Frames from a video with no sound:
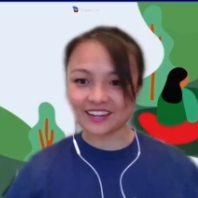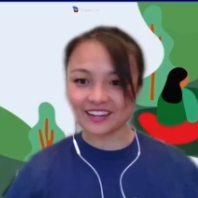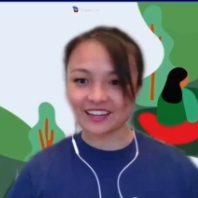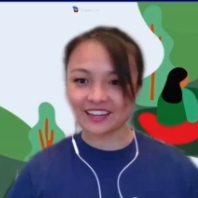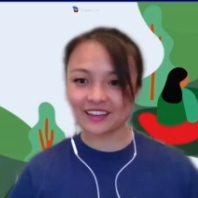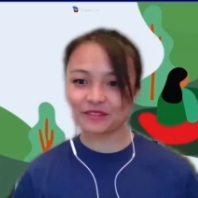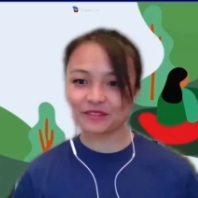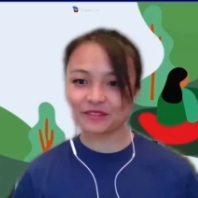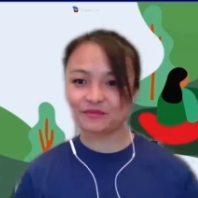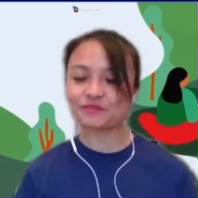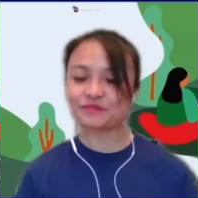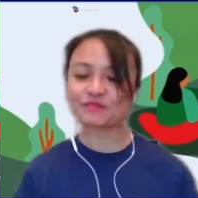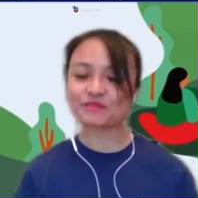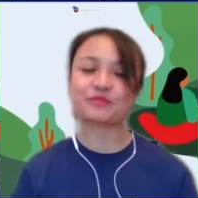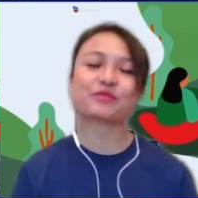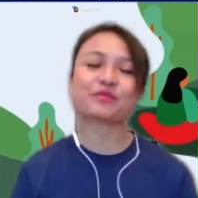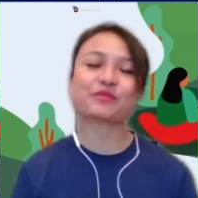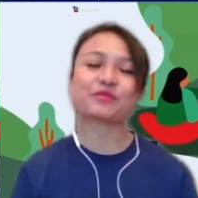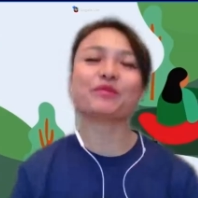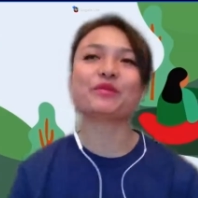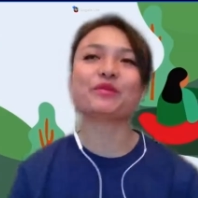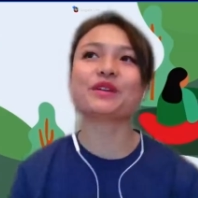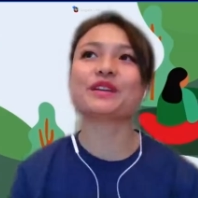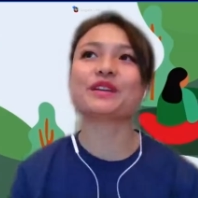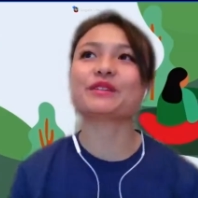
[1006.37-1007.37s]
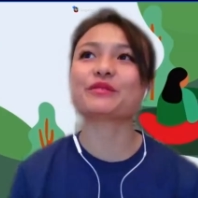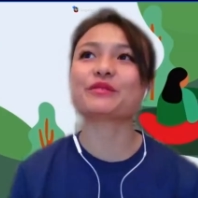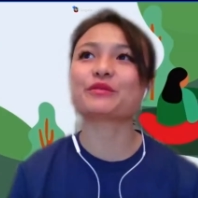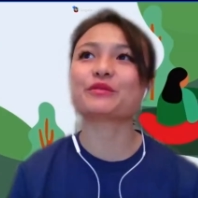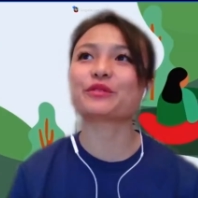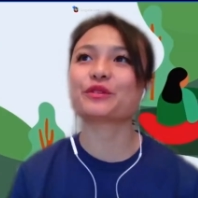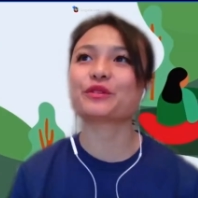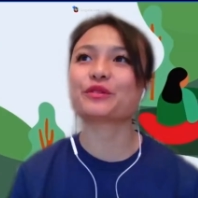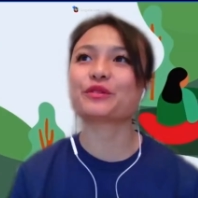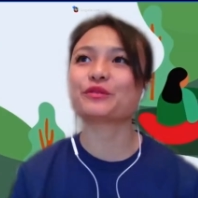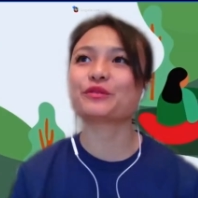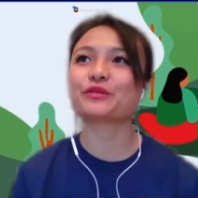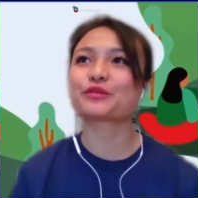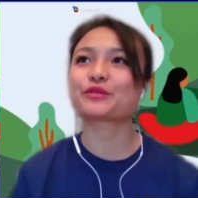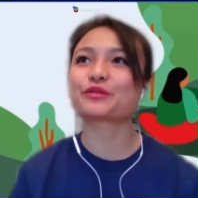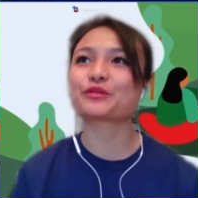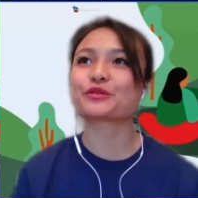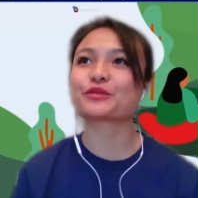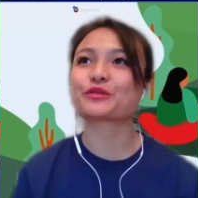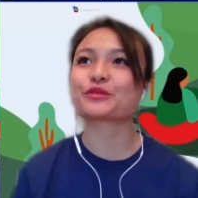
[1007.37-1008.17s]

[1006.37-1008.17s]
And when we, you sort of,